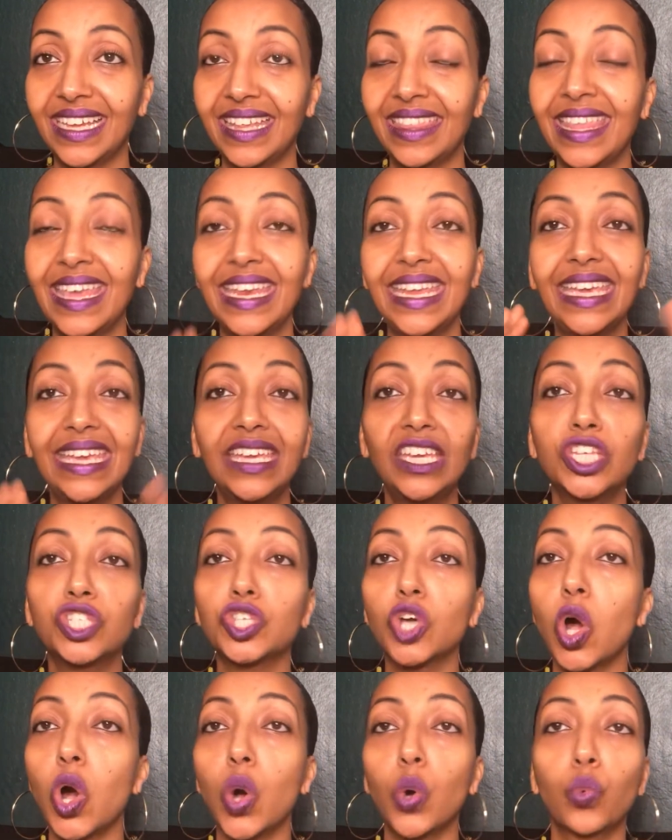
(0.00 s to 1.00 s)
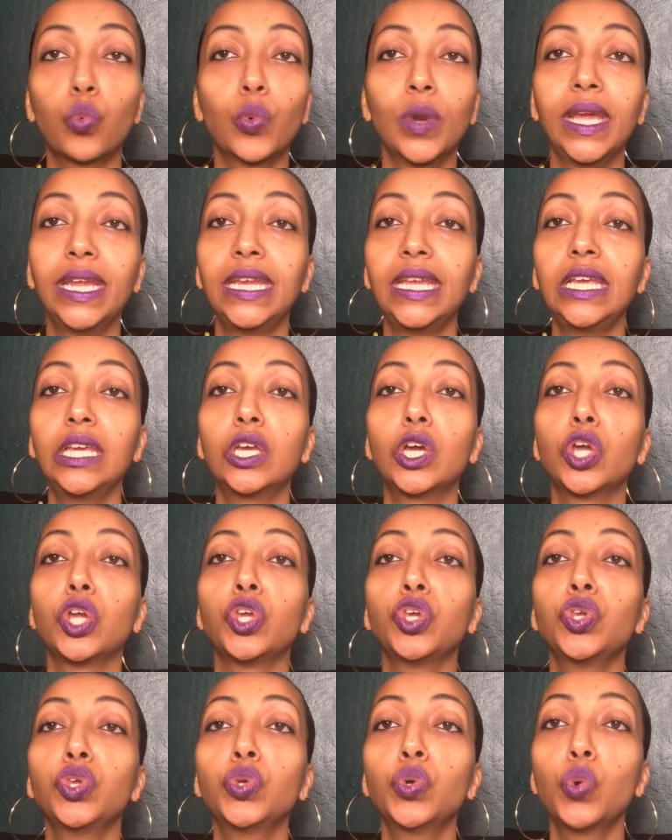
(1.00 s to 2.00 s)
that it is already
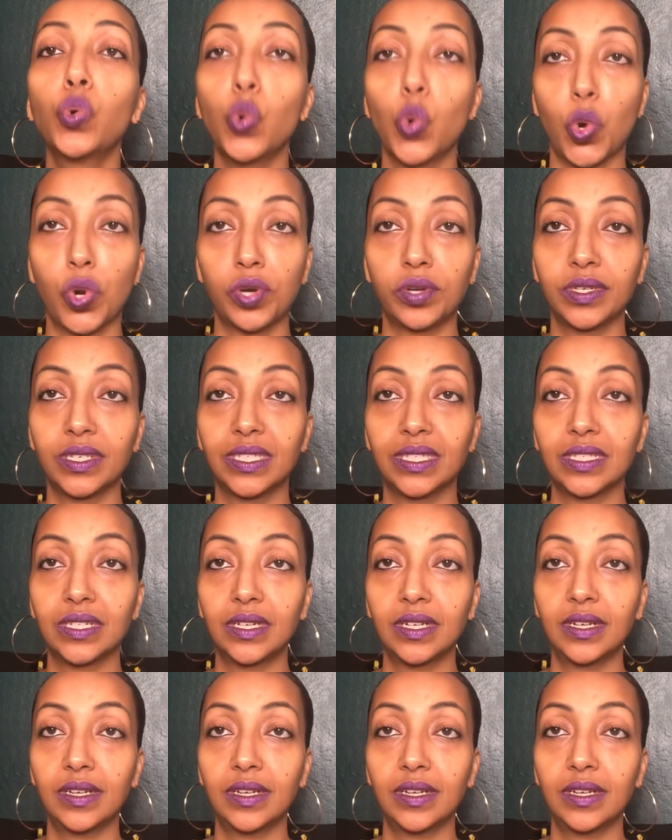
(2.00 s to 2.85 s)
yours.